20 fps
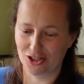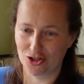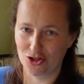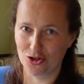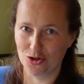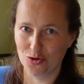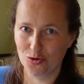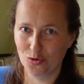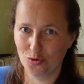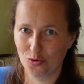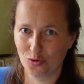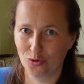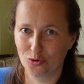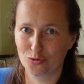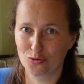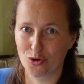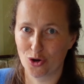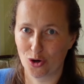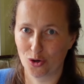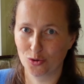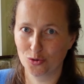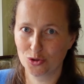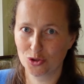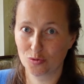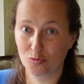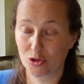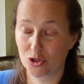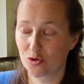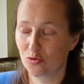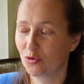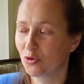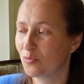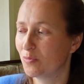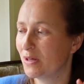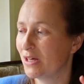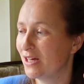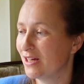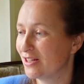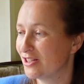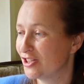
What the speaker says: new rose, which would be